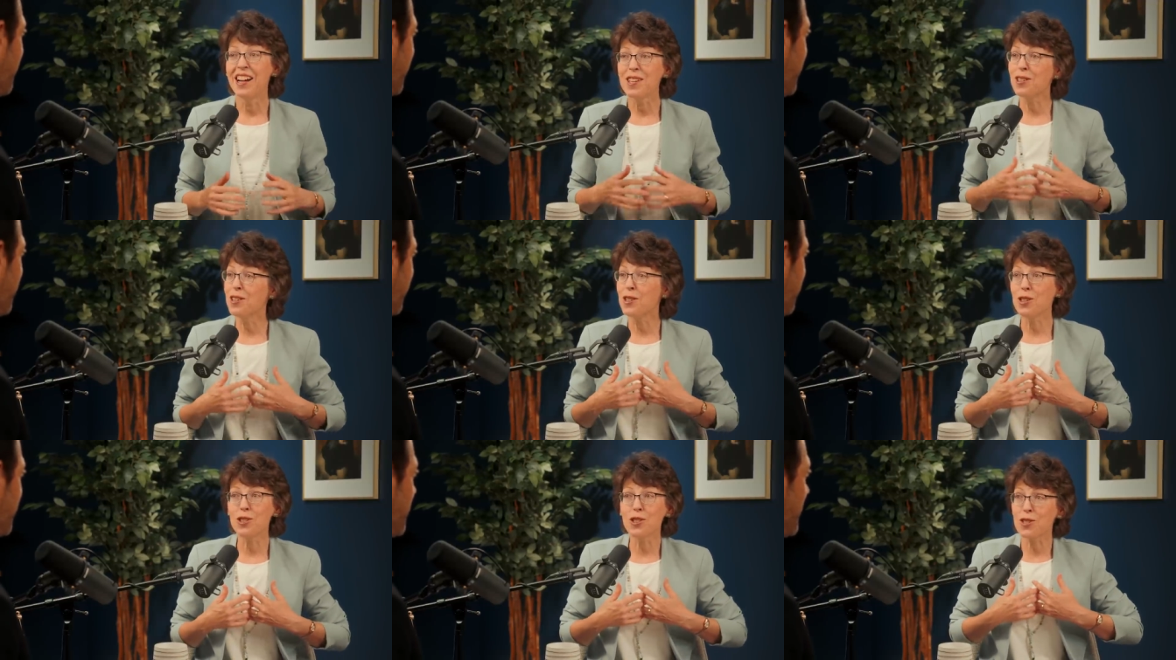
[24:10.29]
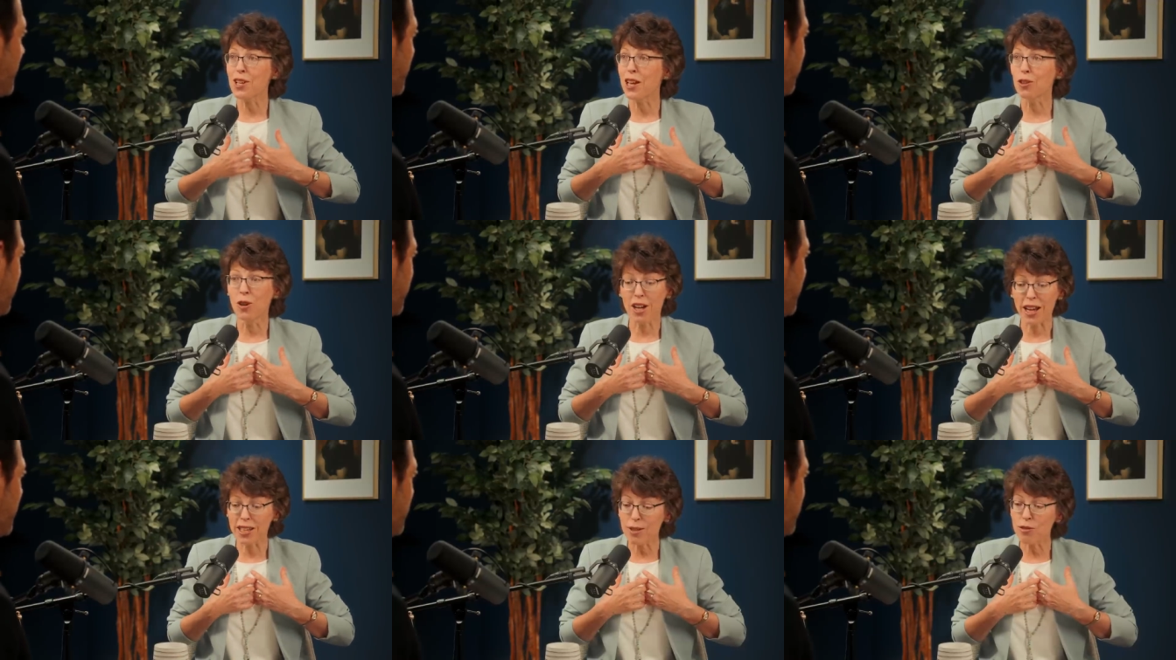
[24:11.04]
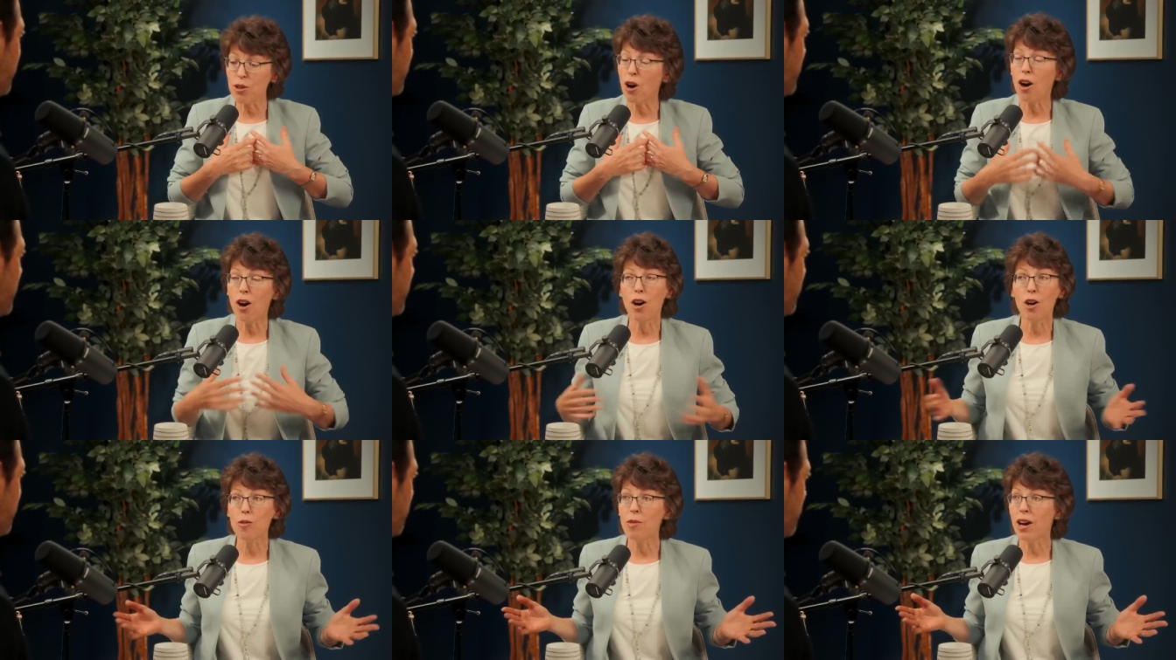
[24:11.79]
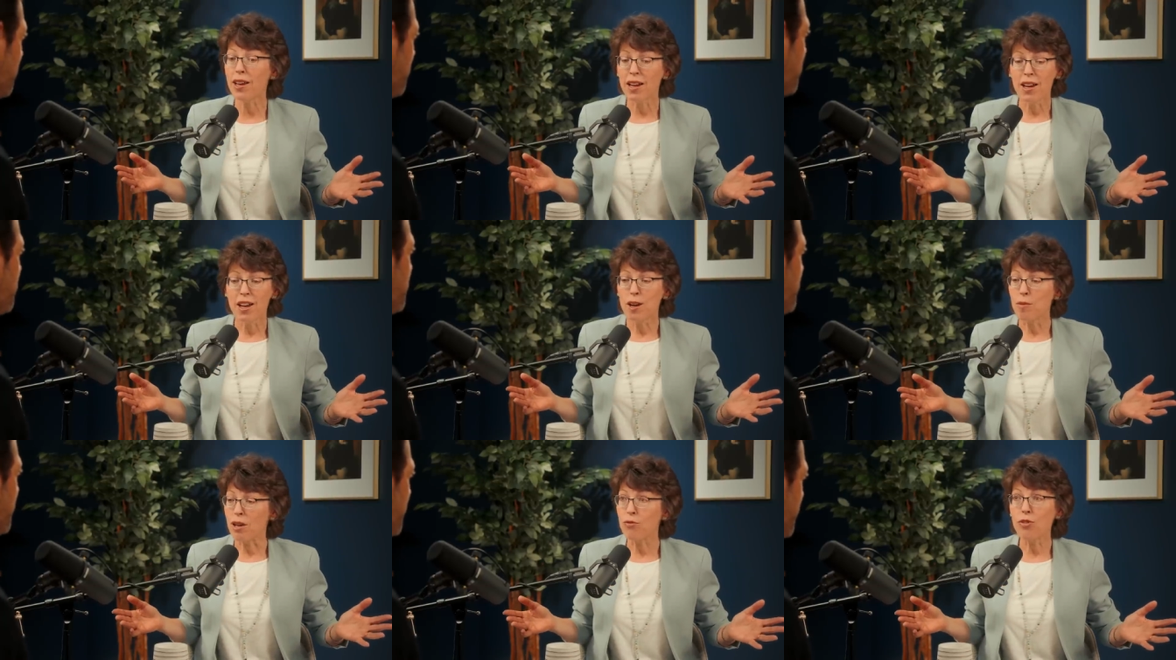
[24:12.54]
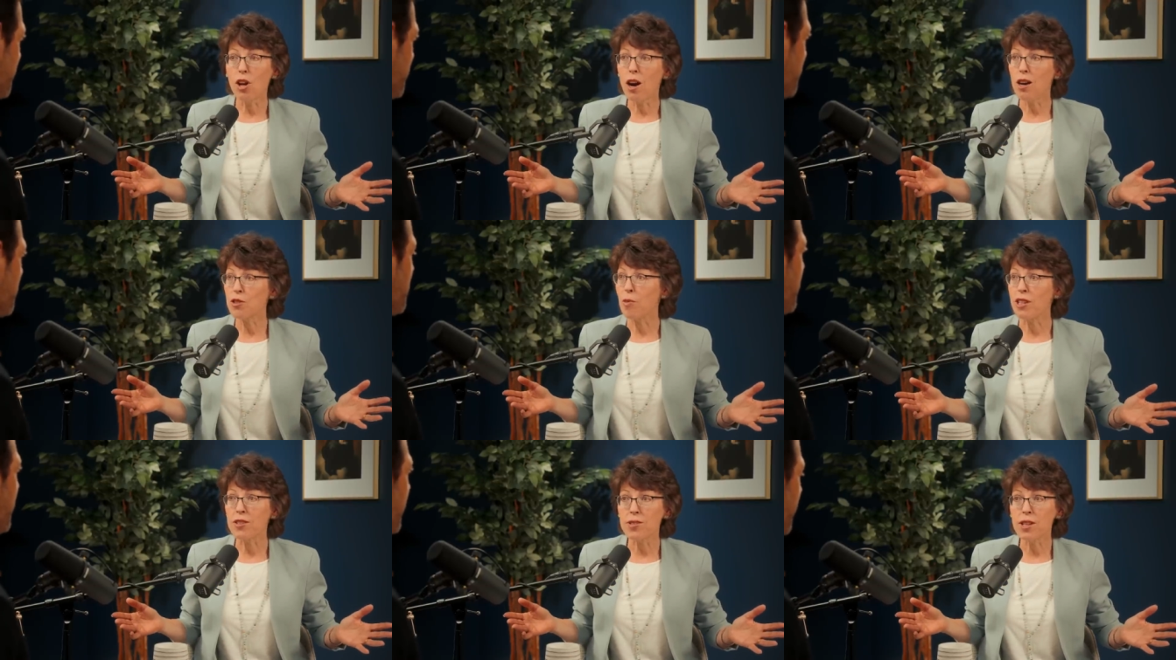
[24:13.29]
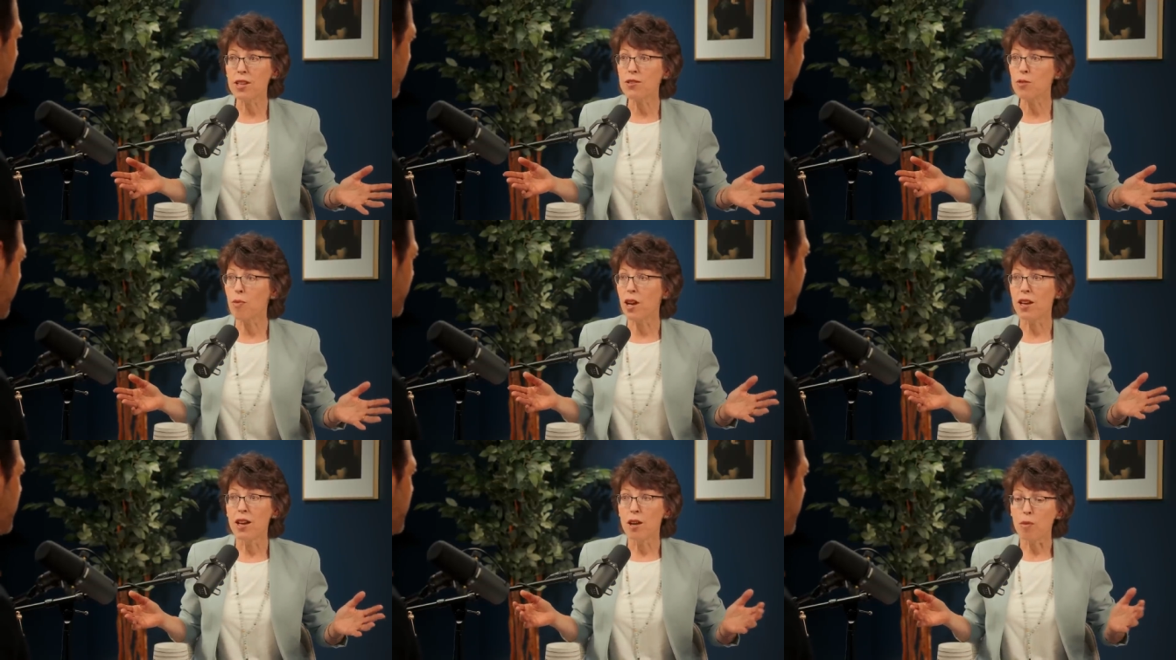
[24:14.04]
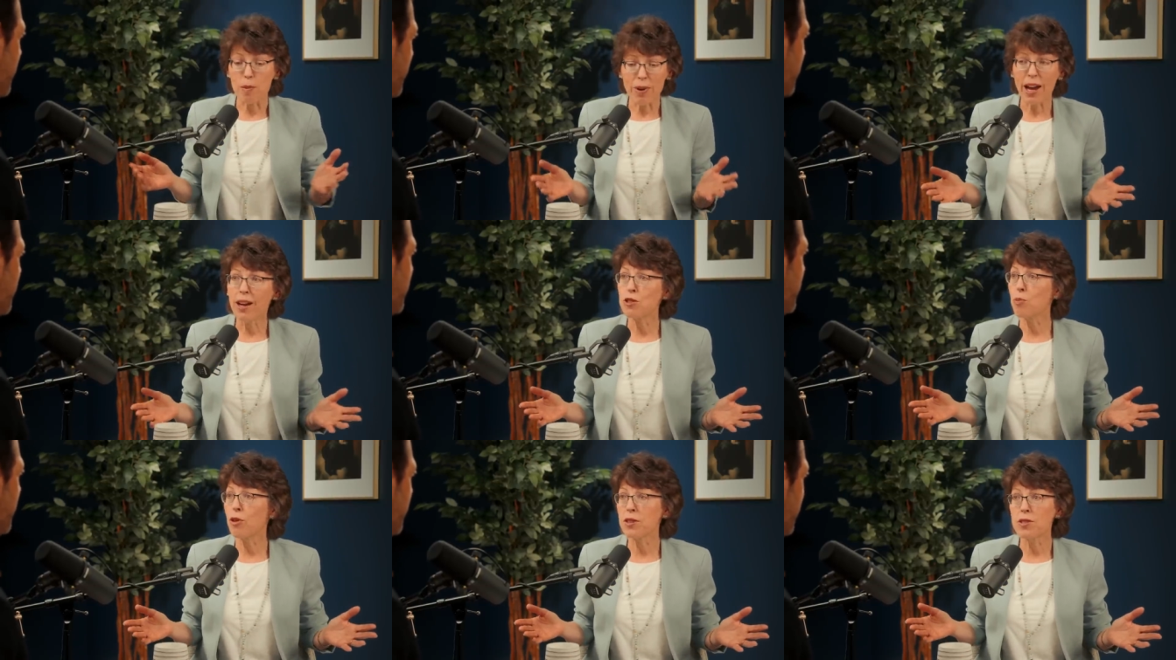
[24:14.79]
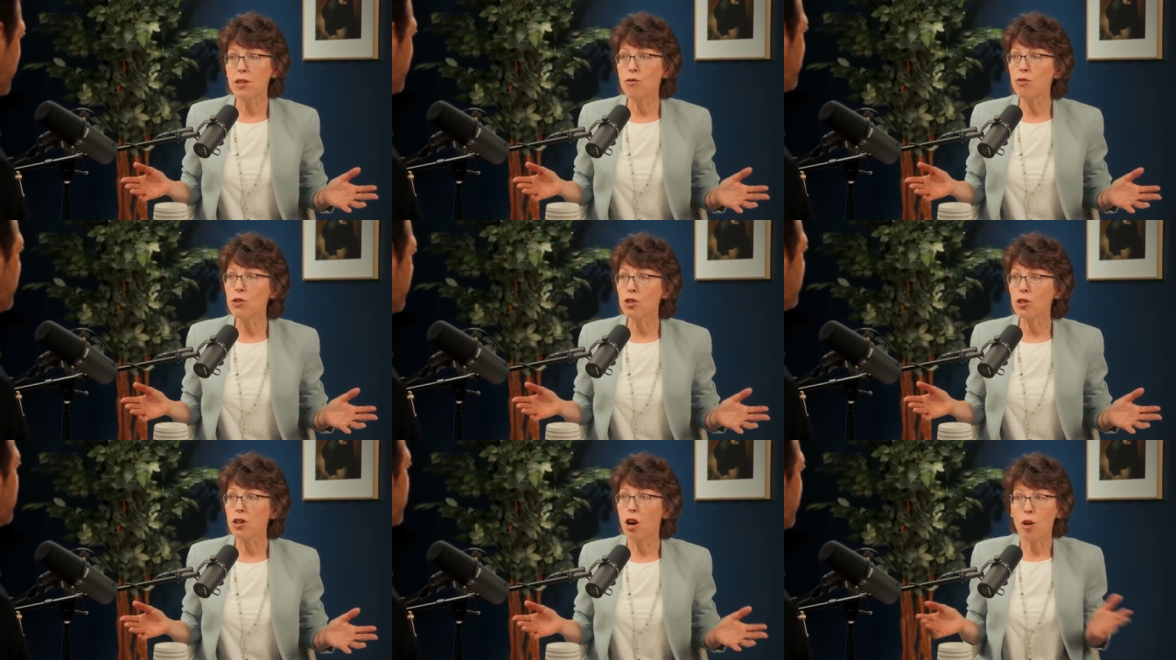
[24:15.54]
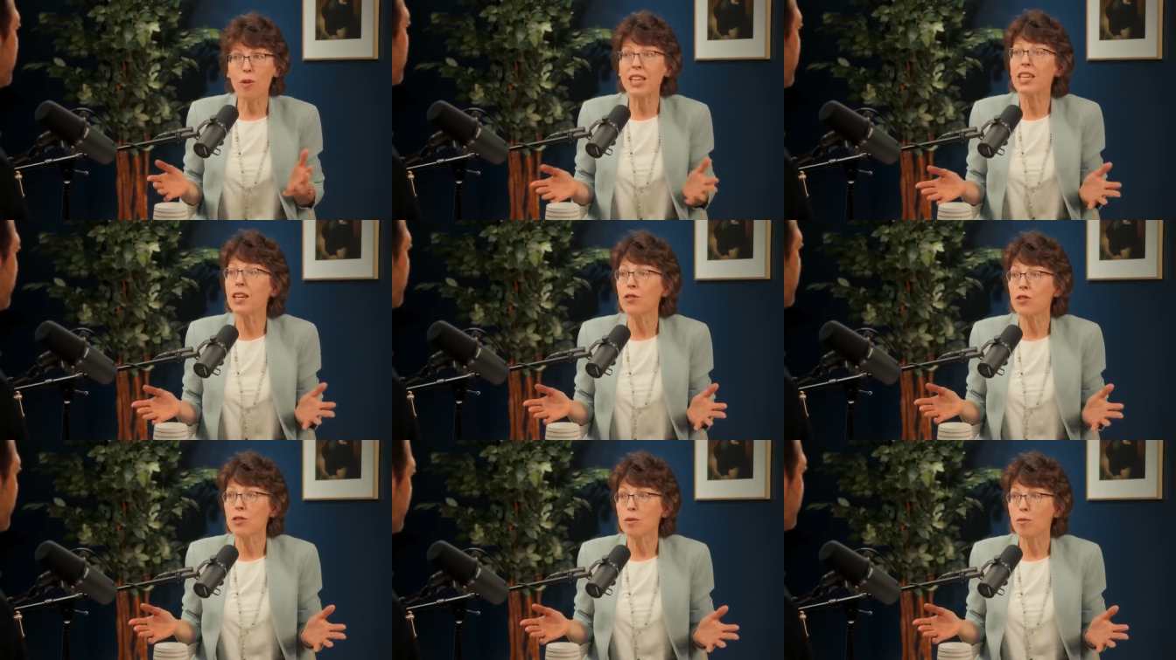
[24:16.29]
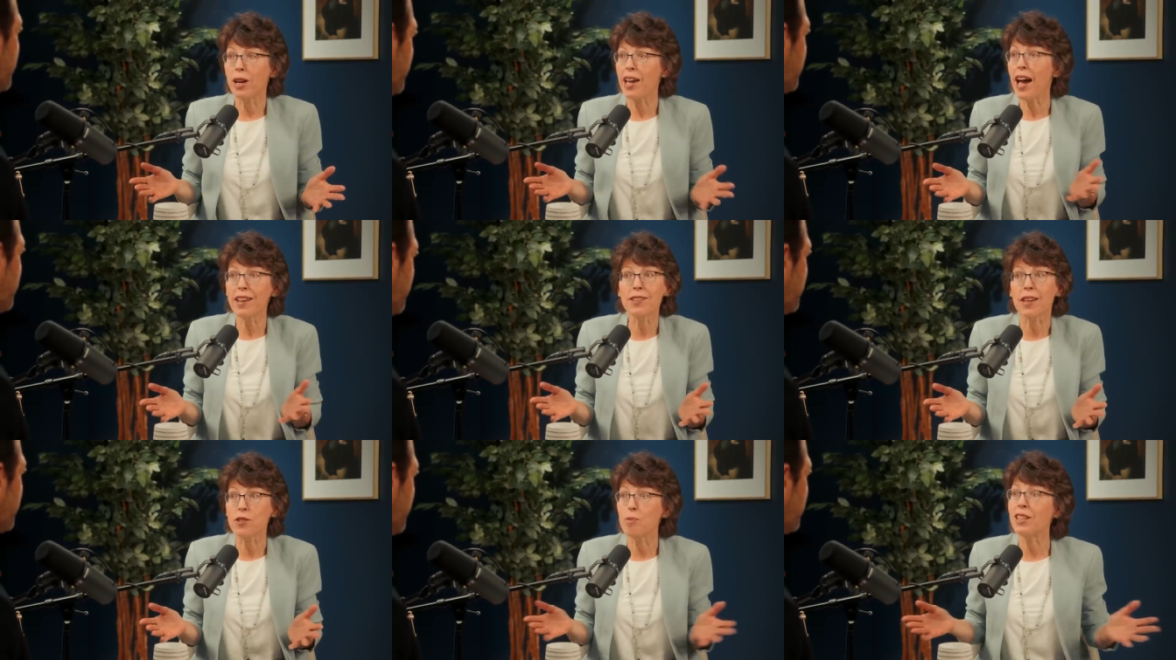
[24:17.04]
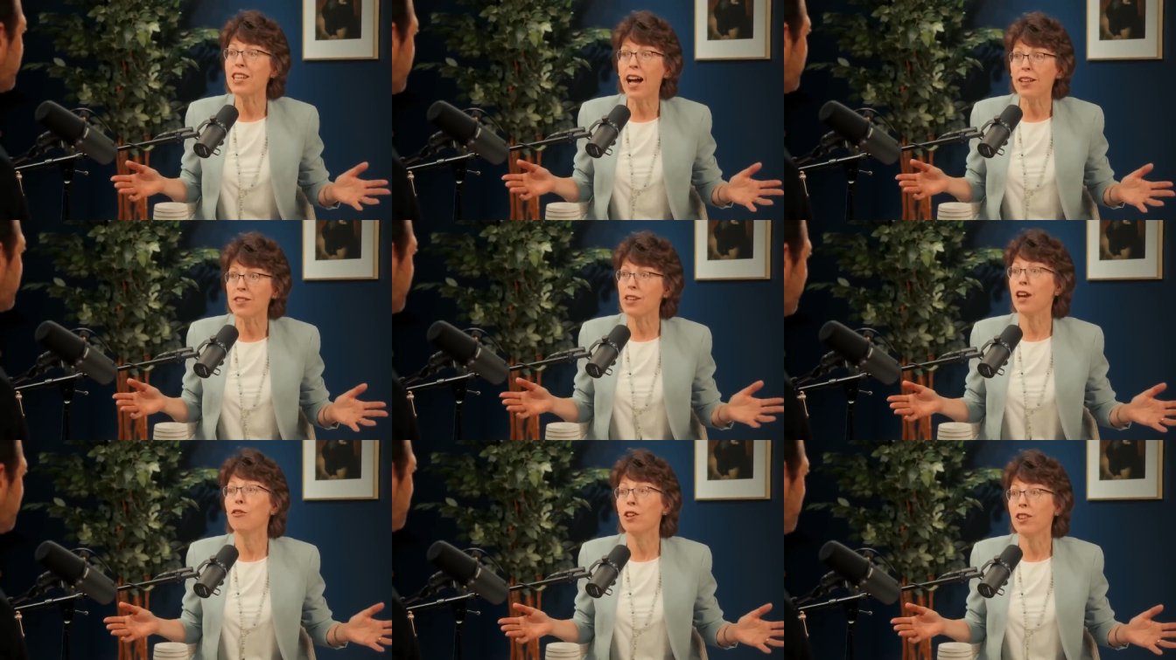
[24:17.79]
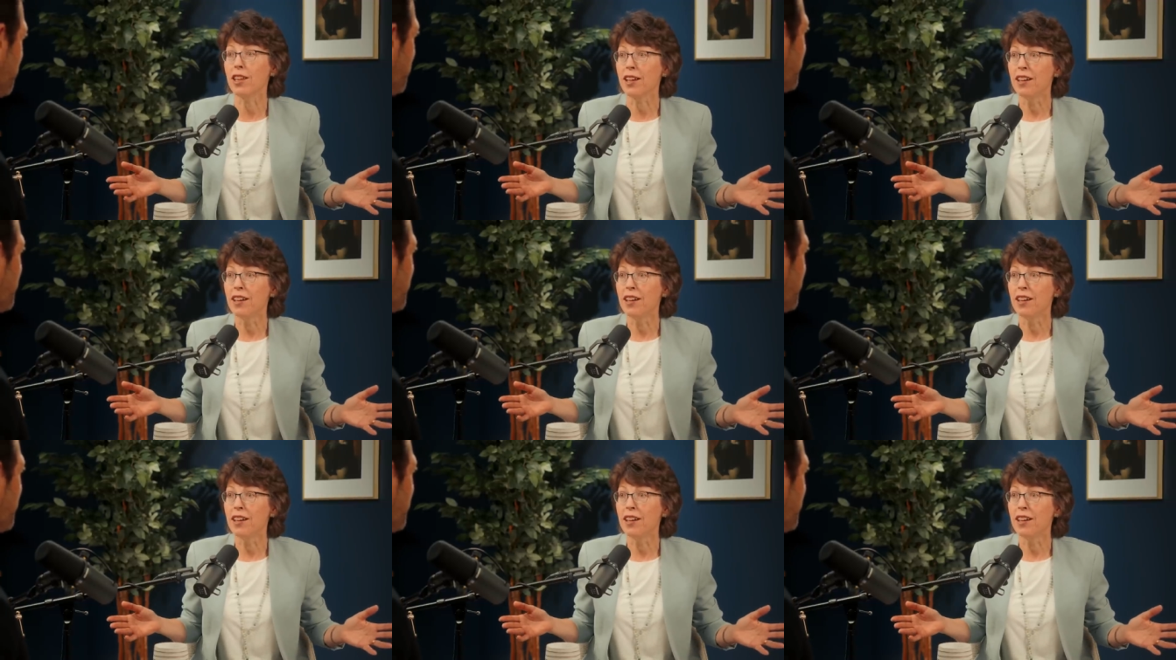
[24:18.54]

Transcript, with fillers: you can you can just say, Lord, I give you all my my flaws, my sins, my my past, present, and future, all my gifts, my assets, my talents, everything.